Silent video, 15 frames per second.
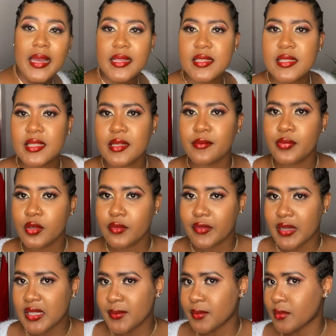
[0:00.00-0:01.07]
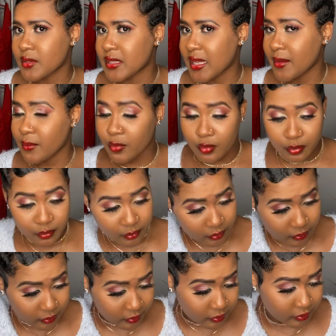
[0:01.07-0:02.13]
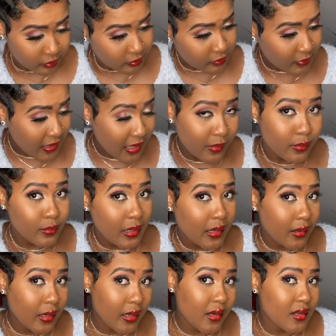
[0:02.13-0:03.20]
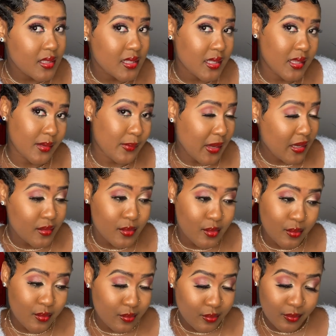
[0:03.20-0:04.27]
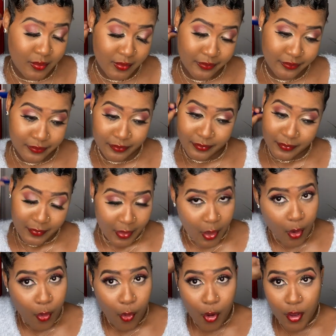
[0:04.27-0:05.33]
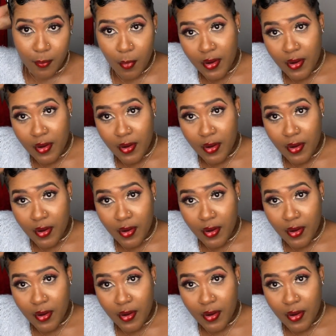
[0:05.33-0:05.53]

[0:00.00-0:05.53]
I just improvised because I can't see the back, so but